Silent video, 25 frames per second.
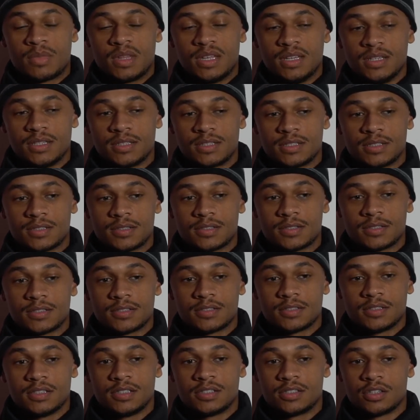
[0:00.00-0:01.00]

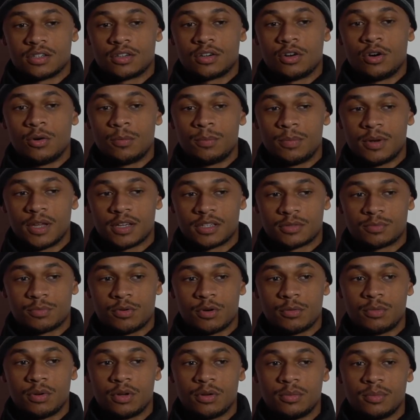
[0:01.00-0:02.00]
it's a complex
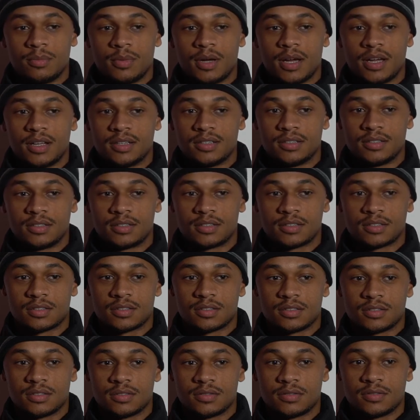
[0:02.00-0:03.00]
problem,
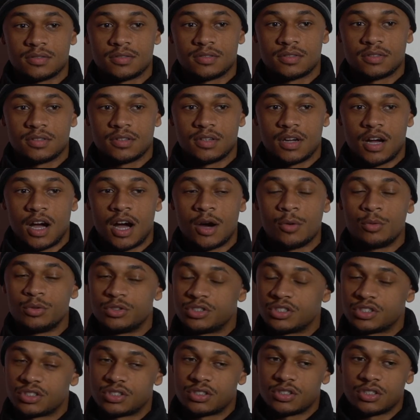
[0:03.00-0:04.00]
and I would
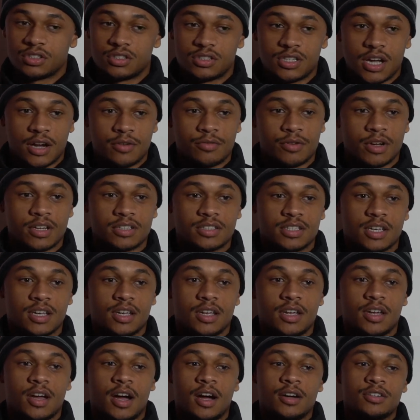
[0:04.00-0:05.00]
just
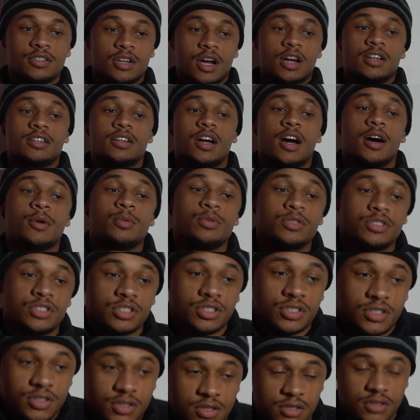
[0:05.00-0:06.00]
I would
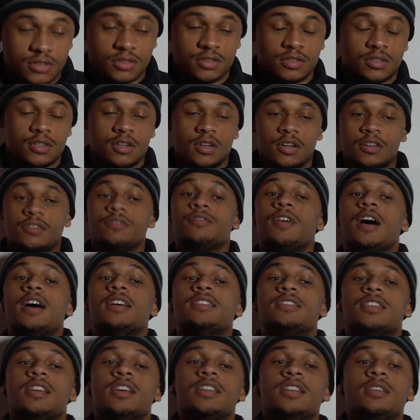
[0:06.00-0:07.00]
just
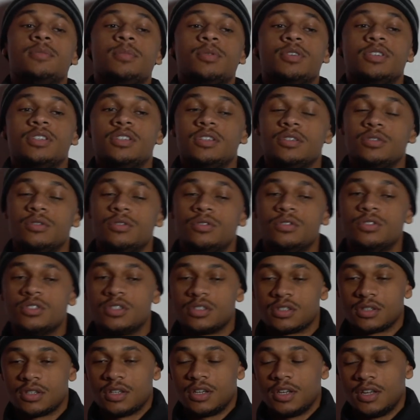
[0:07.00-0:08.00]
advise anybody
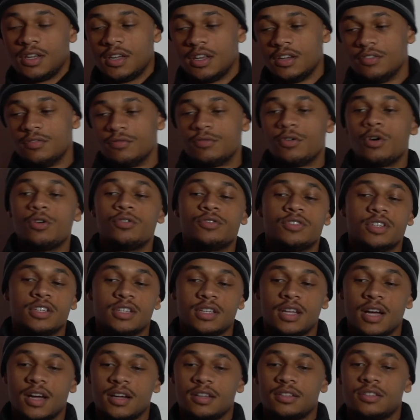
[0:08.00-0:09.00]
who's involved
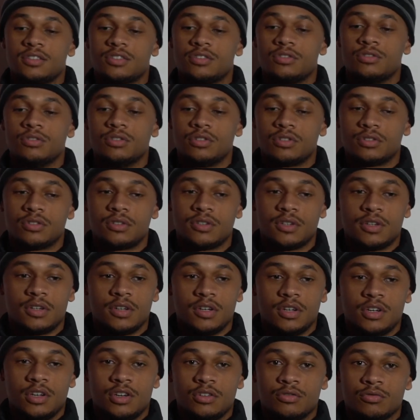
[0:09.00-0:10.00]
in that to
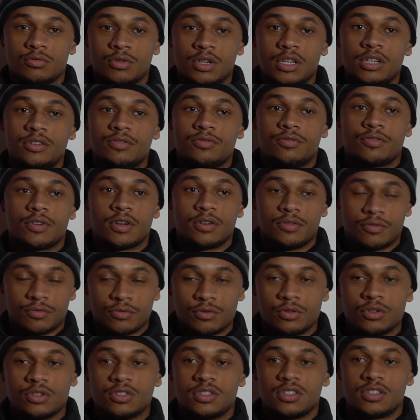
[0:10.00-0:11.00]
really think
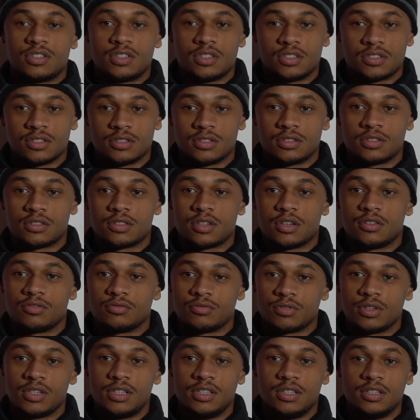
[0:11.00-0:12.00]
through your decisions
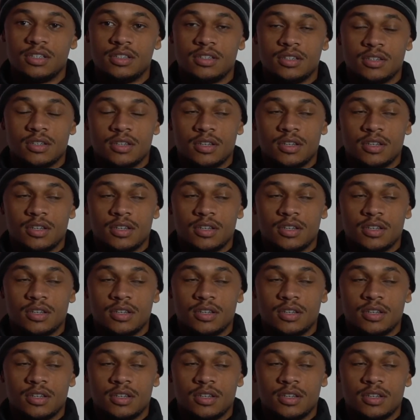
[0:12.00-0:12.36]
and really